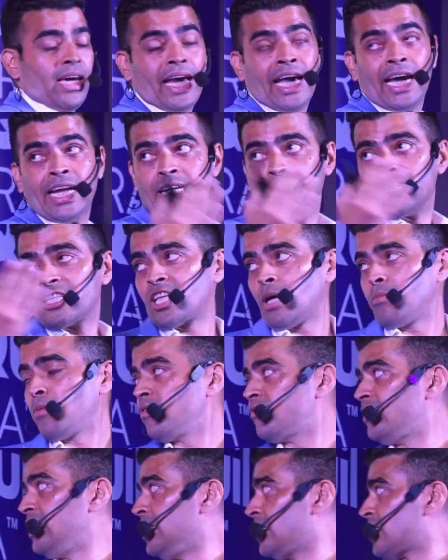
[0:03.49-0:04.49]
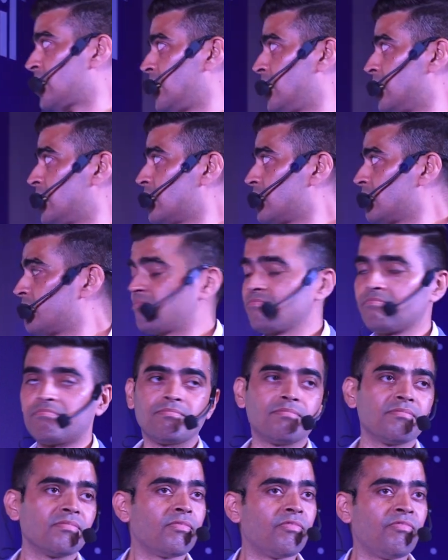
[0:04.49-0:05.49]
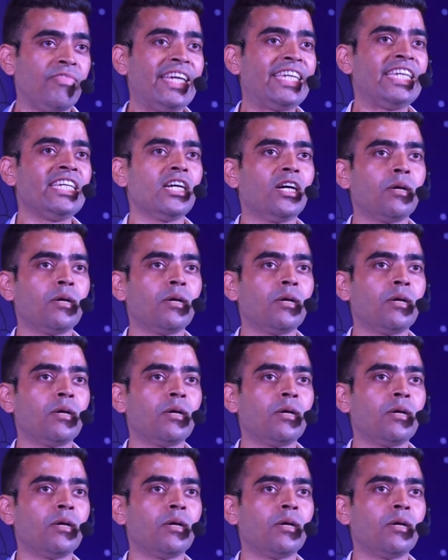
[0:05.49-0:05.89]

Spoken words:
And some of these are waking